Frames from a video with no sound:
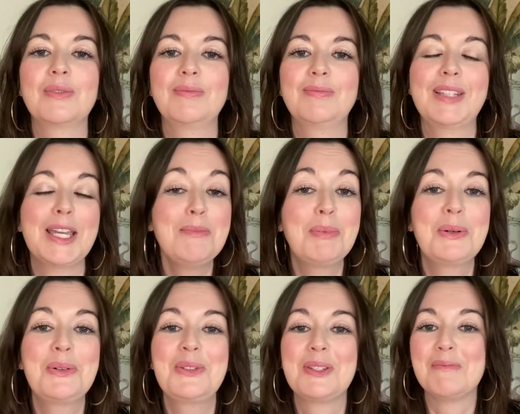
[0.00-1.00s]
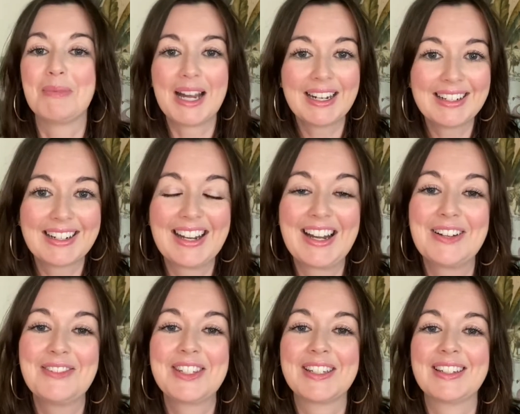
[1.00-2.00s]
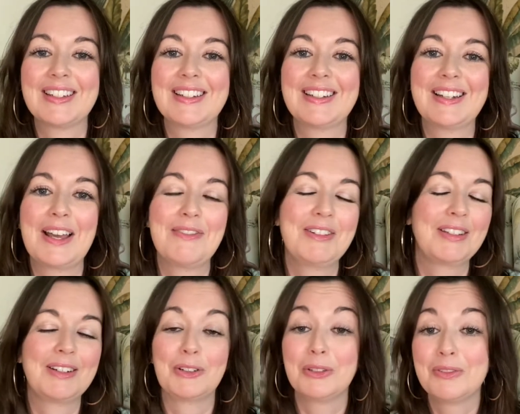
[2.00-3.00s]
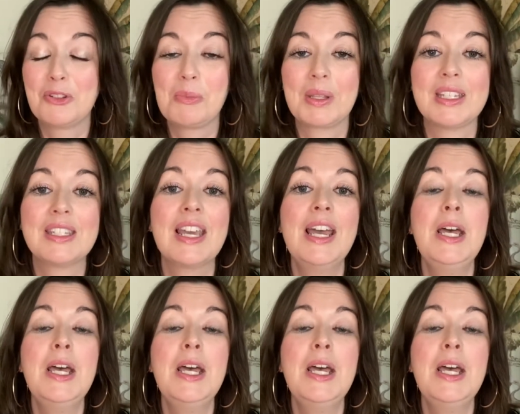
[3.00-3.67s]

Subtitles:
typos and paragraphs and everything all over the place.